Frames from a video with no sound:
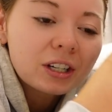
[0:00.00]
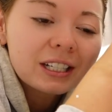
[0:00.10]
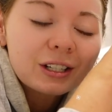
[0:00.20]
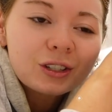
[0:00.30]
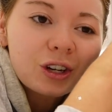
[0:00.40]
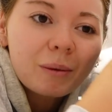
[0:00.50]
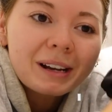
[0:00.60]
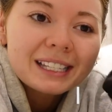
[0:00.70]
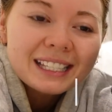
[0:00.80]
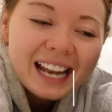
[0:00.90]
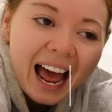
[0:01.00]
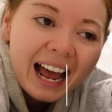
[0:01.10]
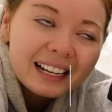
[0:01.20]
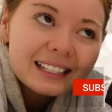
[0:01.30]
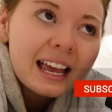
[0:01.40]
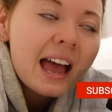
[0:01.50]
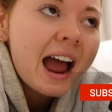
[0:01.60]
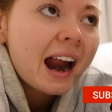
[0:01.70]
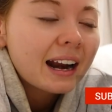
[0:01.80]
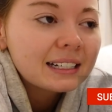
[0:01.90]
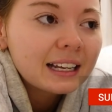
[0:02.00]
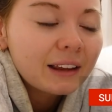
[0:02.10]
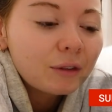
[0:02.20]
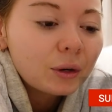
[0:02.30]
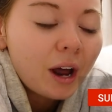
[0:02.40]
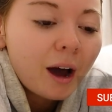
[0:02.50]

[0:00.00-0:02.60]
I didn't show my snacks, and I didn't give you an